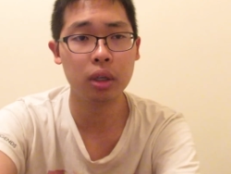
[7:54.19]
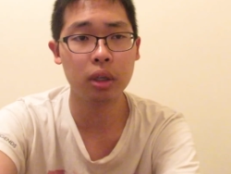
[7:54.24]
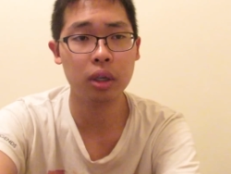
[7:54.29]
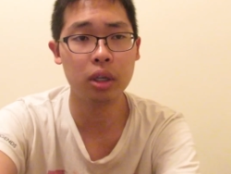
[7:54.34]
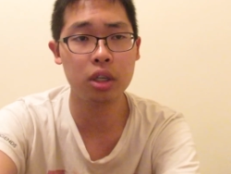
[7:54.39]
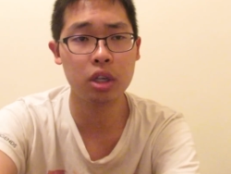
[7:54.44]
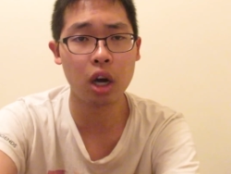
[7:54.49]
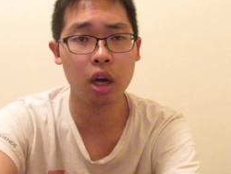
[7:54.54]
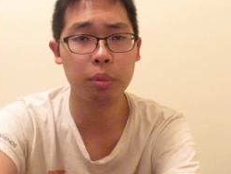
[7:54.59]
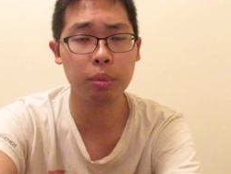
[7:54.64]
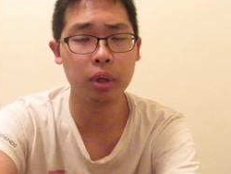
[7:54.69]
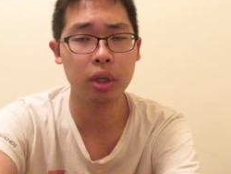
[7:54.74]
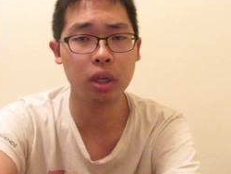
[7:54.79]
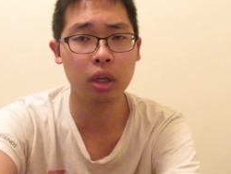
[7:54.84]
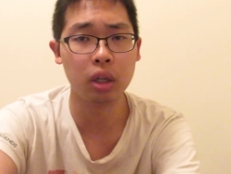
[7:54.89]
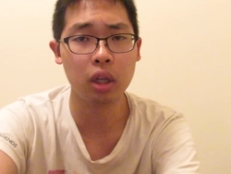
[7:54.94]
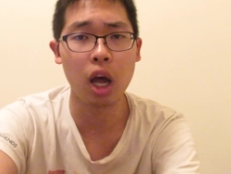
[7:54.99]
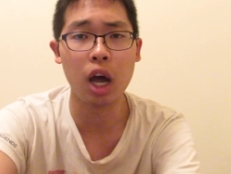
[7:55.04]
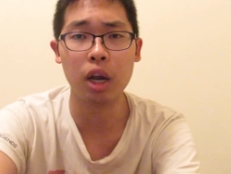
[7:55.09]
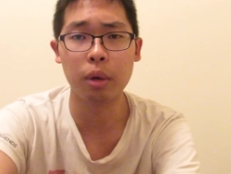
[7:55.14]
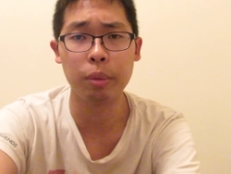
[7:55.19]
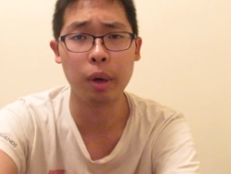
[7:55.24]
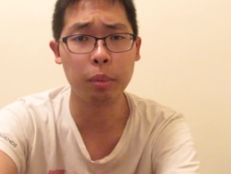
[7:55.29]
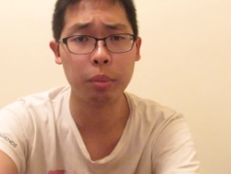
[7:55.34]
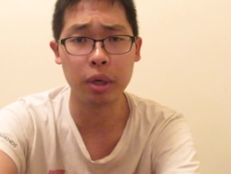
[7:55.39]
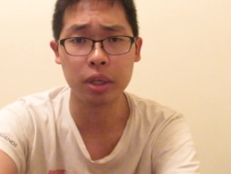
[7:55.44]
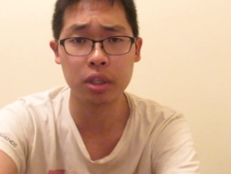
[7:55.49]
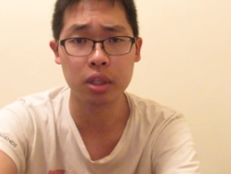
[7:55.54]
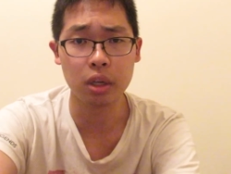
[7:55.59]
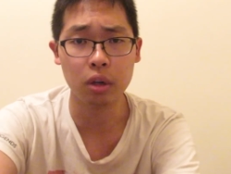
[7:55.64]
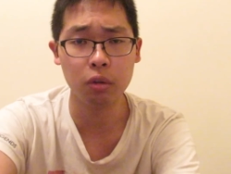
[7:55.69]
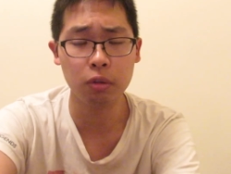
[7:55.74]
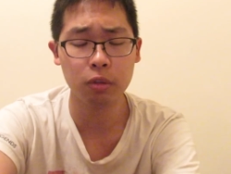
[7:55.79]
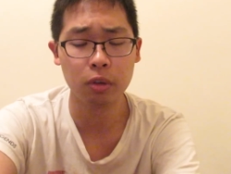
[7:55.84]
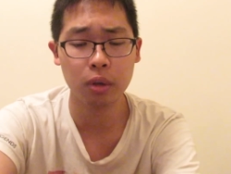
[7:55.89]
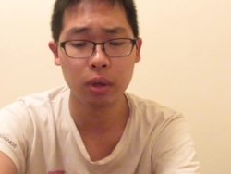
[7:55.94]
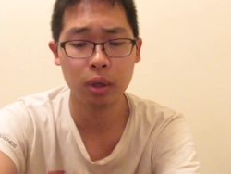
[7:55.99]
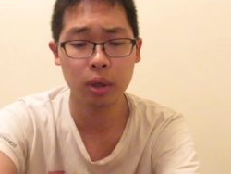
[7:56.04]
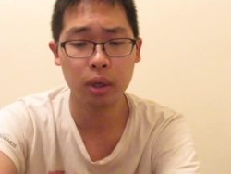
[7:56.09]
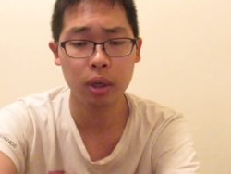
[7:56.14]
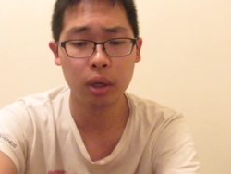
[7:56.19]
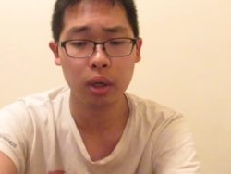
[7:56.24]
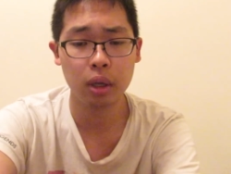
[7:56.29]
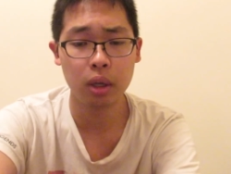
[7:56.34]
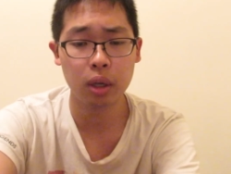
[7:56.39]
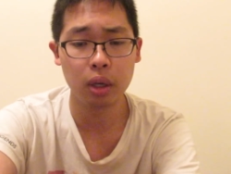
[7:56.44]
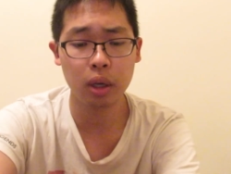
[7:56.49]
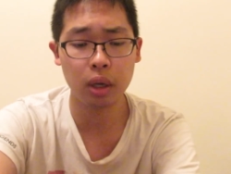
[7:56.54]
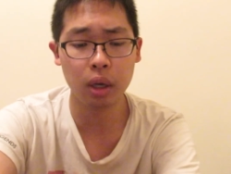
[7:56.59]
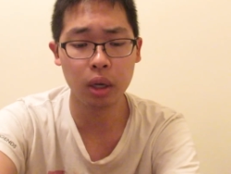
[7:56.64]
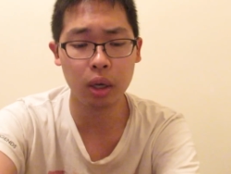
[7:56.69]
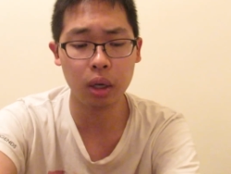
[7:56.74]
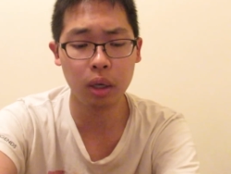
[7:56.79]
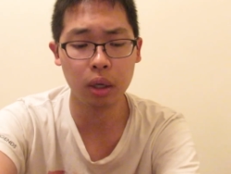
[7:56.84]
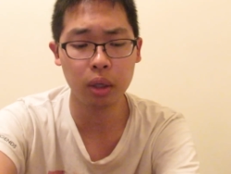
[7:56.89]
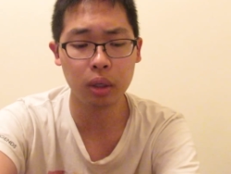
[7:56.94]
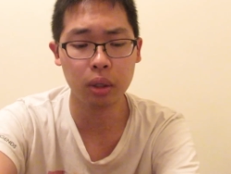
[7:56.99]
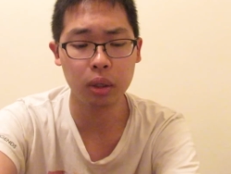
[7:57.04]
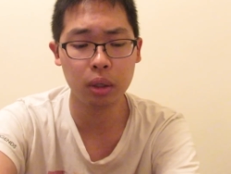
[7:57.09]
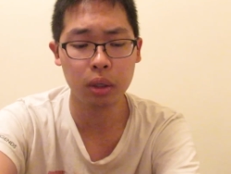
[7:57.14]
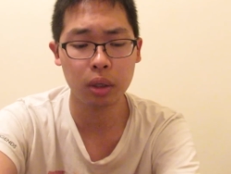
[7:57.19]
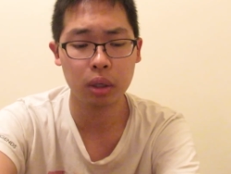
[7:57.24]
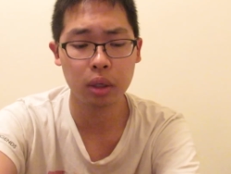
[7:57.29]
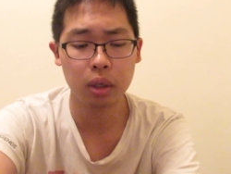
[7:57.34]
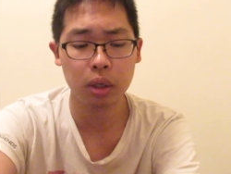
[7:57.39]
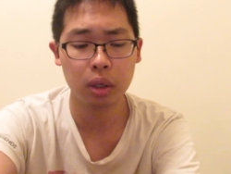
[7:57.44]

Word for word: he taught me a lot about myself and